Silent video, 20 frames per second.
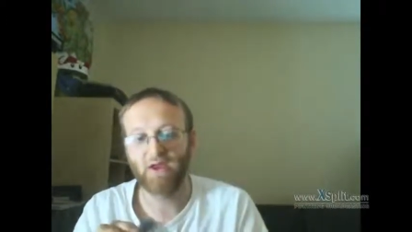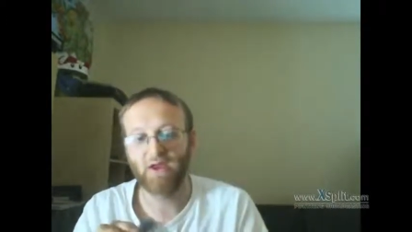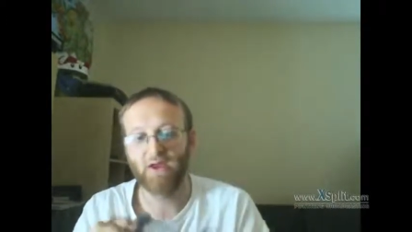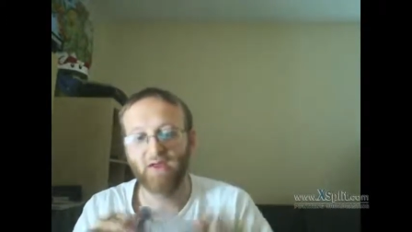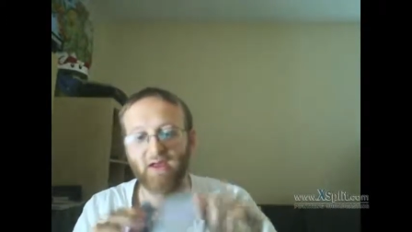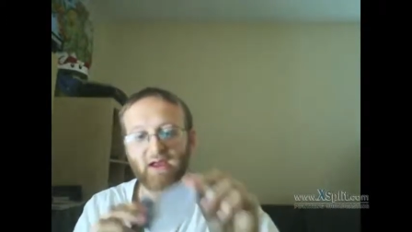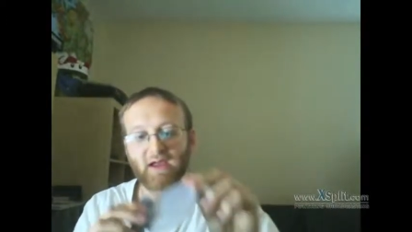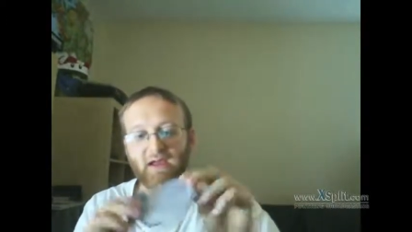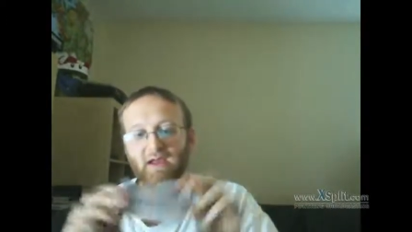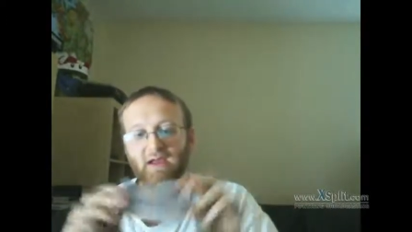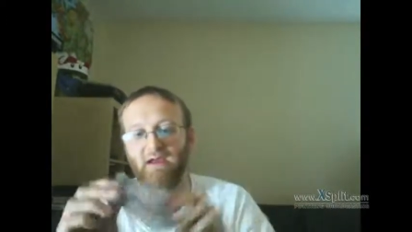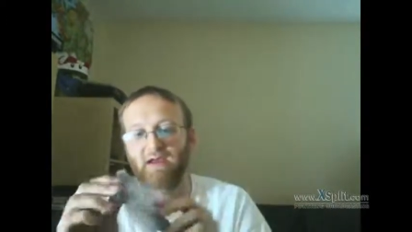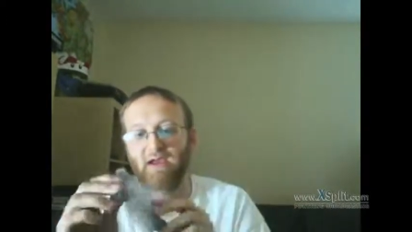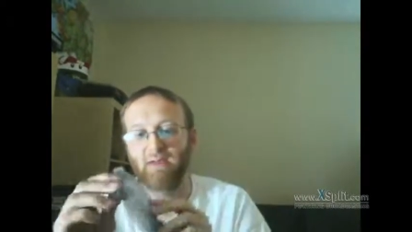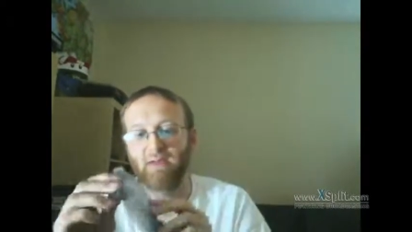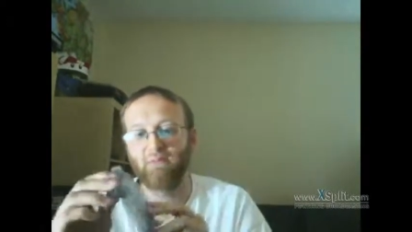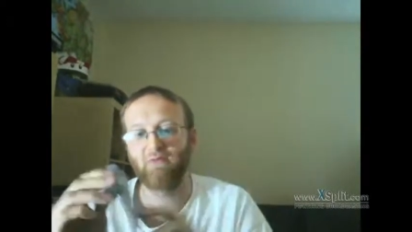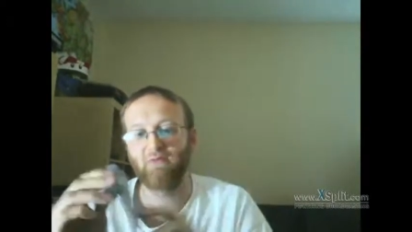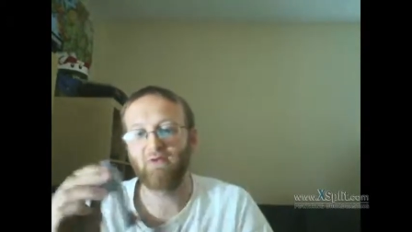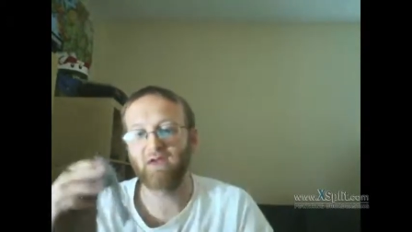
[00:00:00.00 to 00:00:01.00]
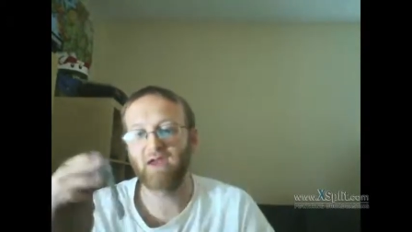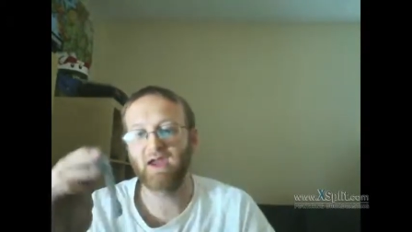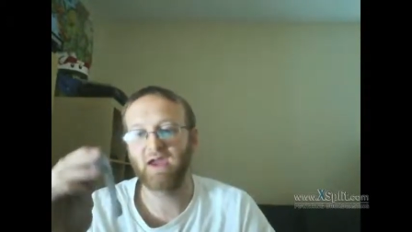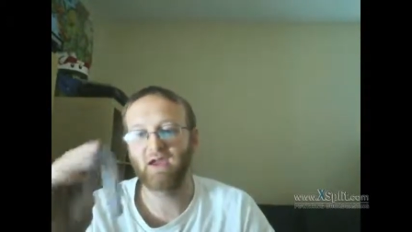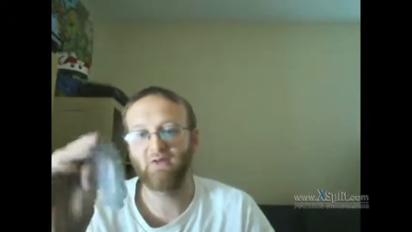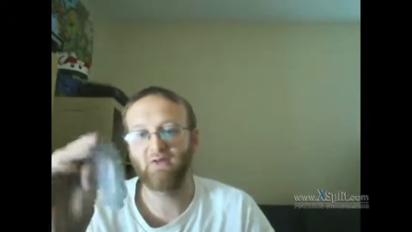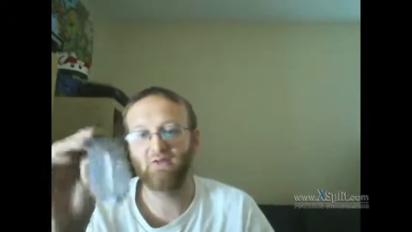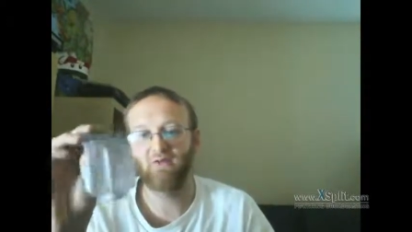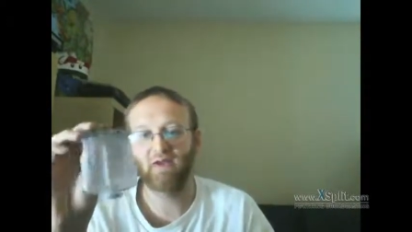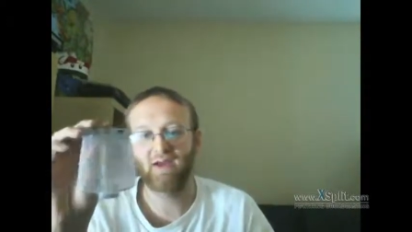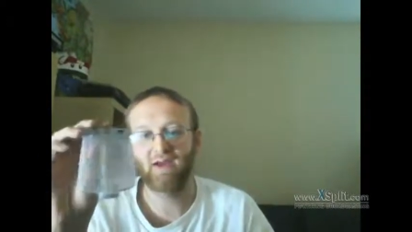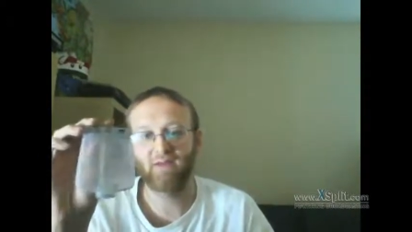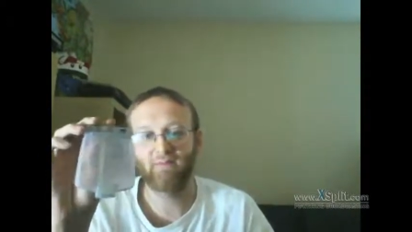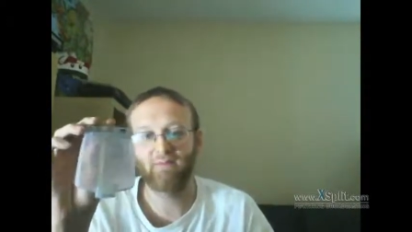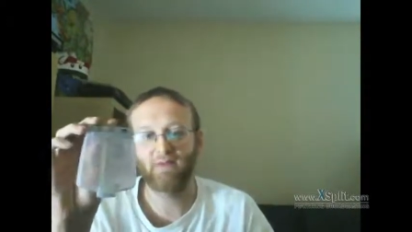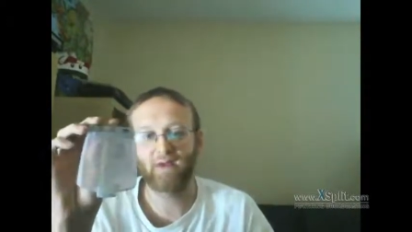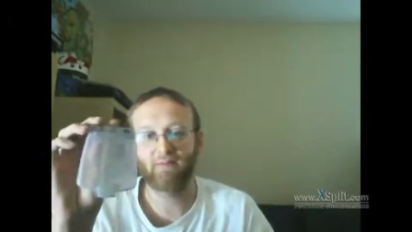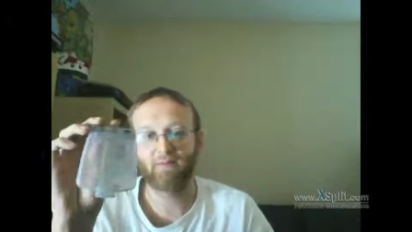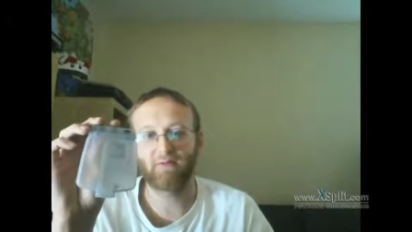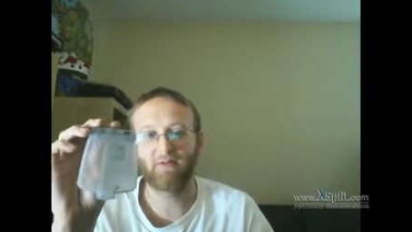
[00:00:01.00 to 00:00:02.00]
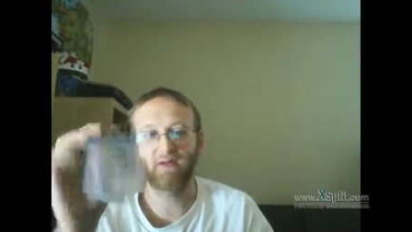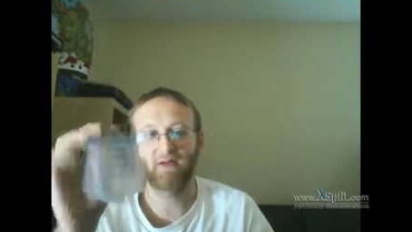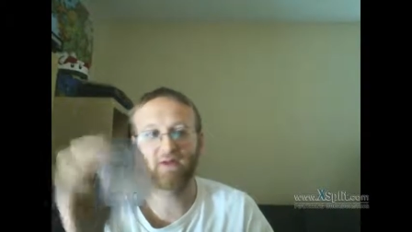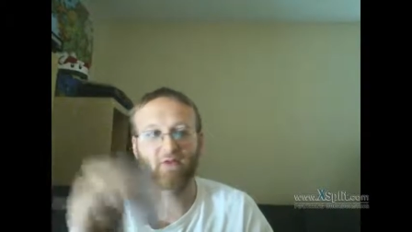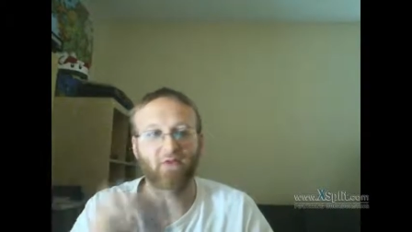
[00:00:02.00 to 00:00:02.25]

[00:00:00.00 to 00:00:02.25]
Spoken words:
It, like, keeps the case safe and everything,